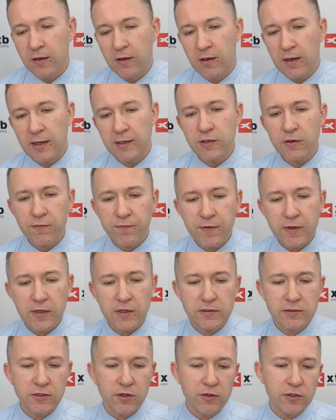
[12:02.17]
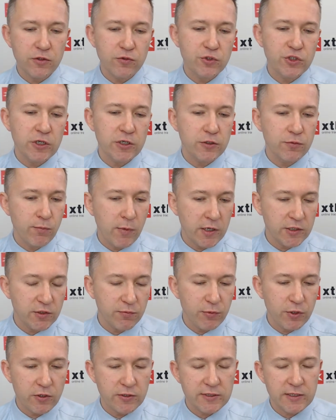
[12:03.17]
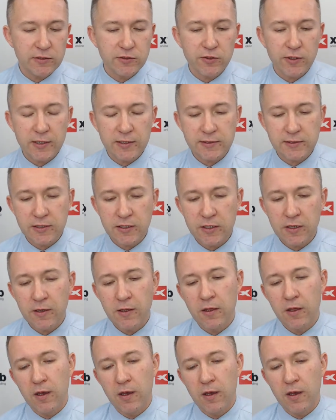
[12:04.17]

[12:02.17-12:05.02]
I don't think it's going to change much, because as you can see,